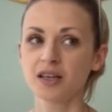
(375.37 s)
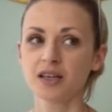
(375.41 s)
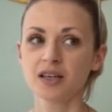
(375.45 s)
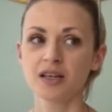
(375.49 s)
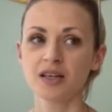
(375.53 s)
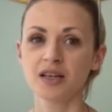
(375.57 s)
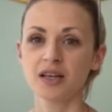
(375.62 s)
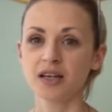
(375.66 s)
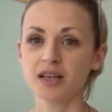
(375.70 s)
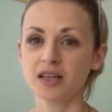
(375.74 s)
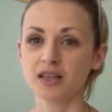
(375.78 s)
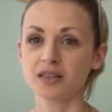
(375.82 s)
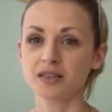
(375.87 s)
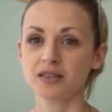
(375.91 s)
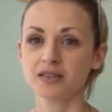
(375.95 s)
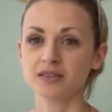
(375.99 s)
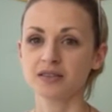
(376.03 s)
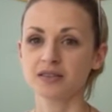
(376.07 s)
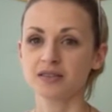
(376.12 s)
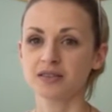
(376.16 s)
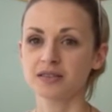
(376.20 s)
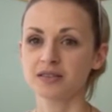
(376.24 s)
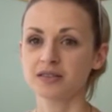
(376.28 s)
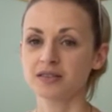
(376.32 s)
Like
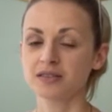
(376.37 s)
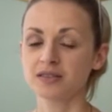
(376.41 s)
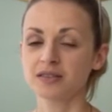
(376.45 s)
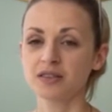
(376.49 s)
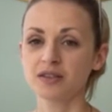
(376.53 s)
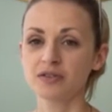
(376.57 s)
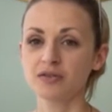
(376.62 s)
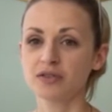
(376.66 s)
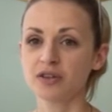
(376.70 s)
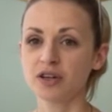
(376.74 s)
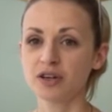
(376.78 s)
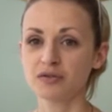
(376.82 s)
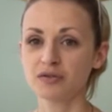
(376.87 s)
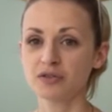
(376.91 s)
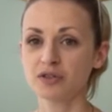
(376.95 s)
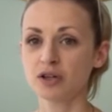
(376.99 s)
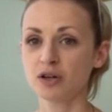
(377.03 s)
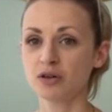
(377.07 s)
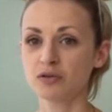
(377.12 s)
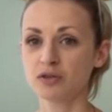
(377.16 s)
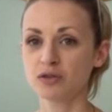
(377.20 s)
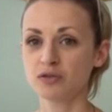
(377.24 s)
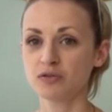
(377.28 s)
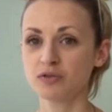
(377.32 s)
if you have
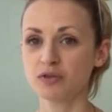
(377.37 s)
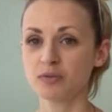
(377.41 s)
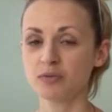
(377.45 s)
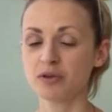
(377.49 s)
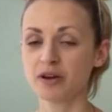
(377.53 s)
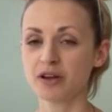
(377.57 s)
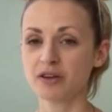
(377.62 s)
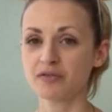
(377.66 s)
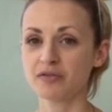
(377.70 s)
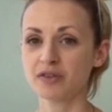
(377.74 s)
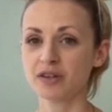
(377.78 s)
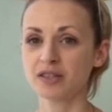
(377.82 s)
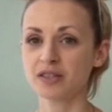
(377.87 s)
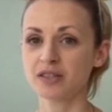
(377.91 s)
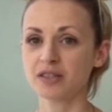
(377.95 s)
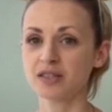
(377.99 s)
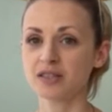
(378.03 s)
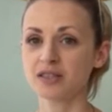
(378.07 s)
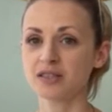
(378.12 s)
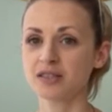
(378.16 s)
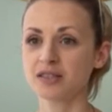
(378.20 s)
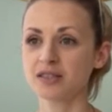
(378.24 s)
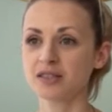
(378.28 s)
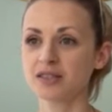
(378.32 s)
toast for breakfast,
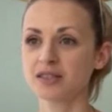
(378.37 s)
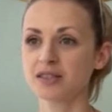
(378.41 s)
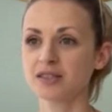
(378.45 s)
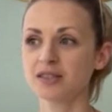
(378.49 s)
it's